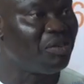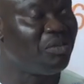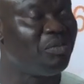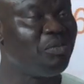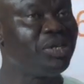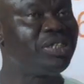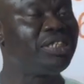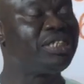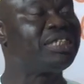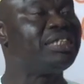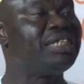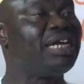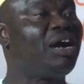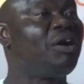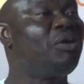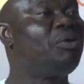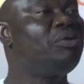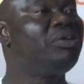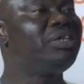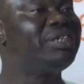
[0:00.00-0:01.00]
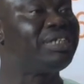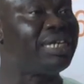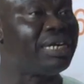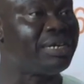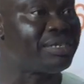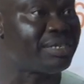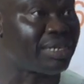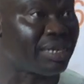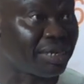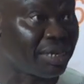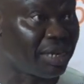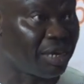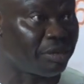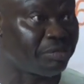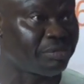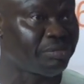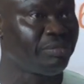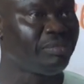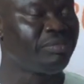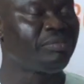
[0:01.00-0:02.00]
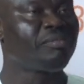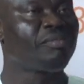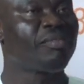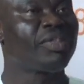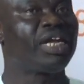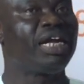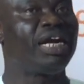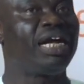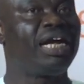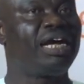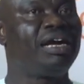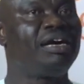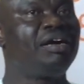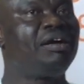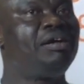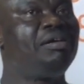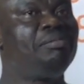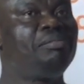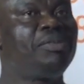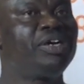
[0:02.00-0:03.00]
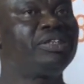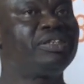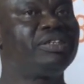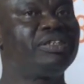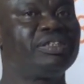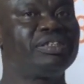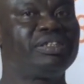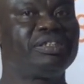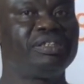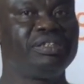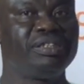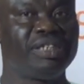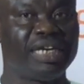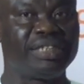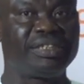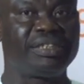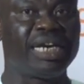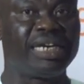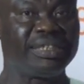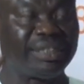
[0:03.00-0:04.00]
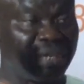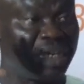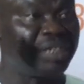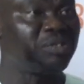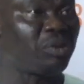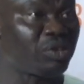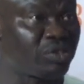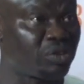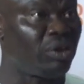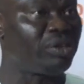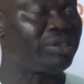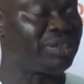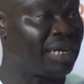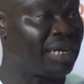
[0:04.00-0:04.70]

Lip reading: which is now Tanzania. But there's time it was called